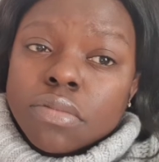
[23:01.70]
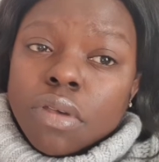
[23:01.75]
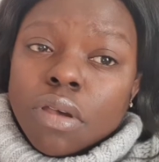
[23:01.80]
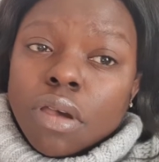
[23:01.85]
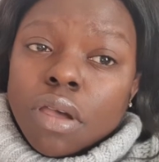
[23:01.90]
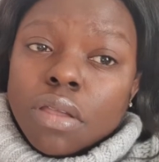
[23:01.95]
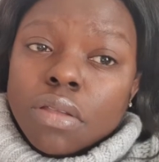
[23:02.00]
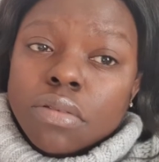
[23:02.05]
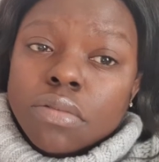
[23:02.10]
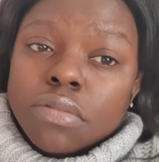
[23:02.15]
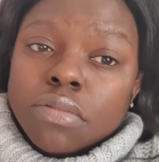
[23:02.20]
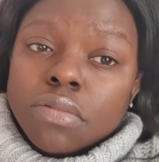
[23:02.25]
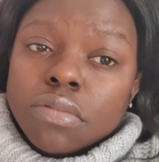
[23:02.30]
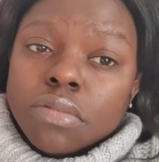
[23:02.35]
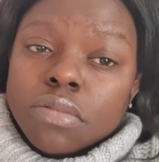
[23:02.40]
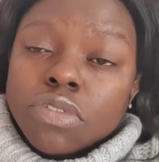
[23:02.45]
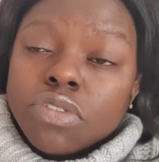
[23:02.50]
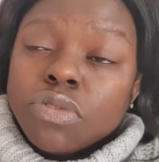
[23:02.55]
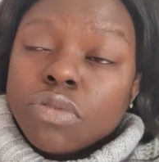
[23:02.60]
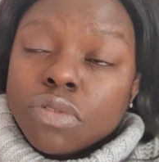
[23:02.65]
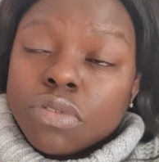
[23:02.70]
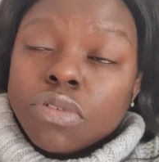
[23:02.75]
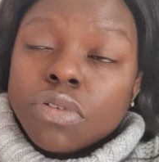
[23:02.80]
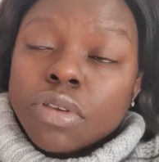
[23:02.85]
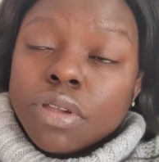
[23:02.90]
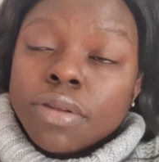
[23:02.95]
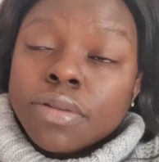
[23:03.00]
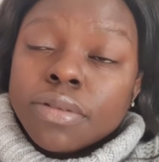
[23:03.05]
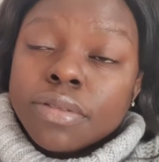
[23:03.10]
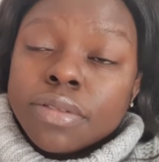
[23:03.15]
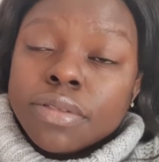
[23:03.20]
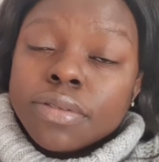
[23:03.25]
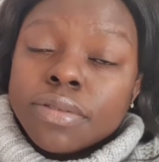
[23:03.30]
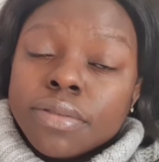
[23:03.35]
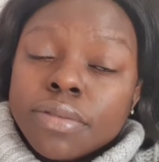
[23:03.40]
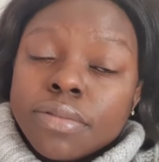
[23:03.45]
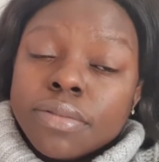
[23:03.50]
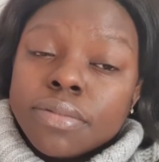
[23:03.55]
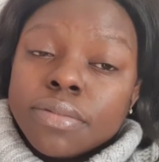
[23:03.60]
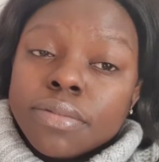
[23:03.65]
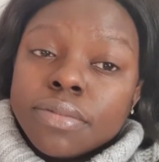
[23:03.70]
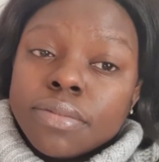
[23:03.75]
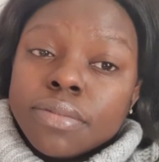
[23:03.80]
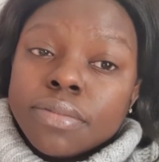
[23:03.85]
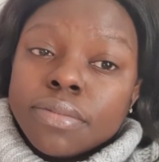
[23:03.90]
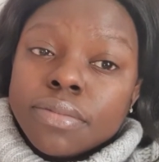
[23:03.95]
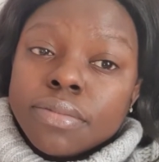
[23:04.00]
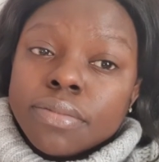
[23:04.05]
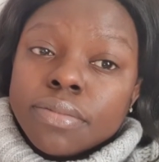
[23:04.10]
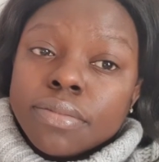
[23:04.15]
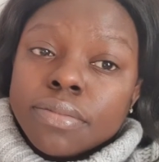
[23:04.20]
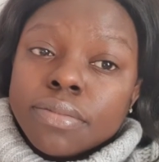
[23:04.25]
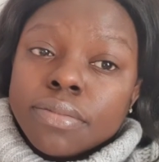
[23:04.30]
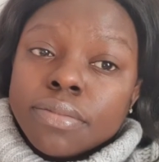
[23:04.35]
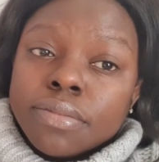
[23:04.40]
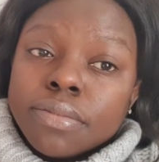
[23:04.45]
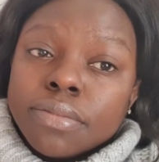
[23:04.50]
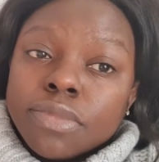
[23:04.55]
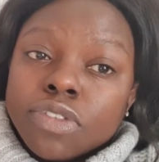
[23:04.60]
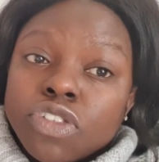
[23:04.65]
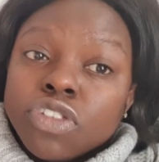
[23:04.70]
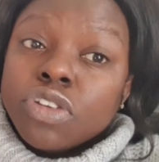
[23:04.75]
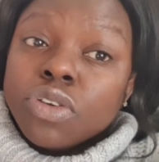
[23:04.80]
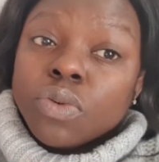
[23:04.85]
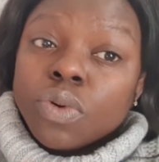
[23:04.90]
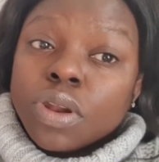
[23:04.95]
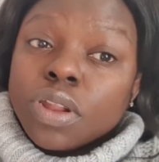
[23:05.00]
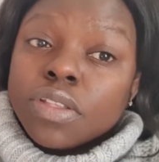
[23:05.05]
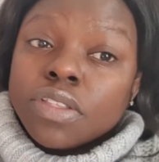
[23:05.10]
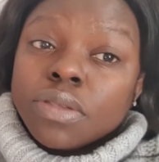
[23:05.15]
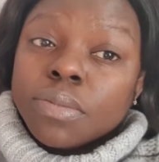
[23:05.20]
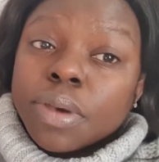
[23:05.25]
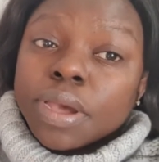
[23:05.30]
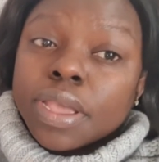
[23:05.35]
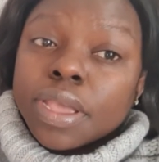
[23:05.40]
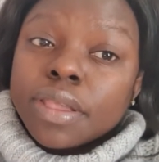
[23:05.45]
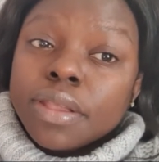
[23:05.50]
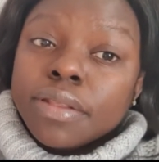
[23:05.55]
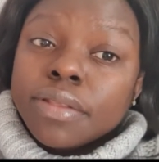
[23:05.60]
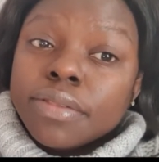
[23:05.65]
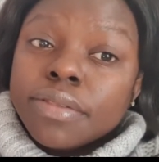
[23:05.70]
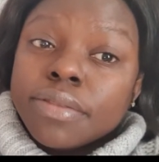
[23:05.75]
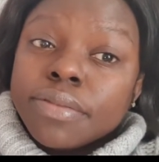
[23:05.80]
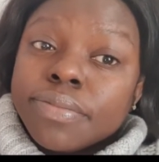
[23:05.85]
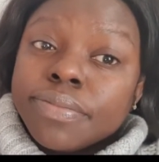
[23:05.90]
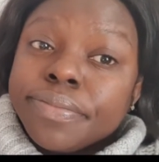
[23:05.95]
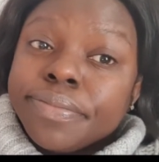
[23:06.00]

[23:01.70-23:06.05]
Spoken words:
All right. She was talking nonsense. She didn't want to see my kids.